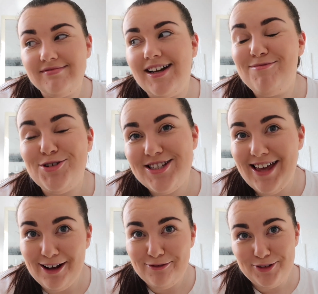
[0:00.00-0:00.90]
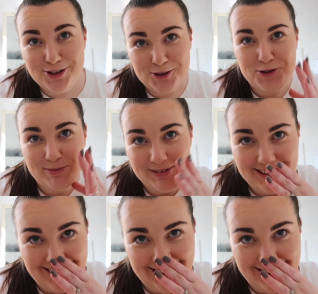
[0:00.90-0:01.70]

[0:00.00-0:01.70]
I'm just scared for the judgment, you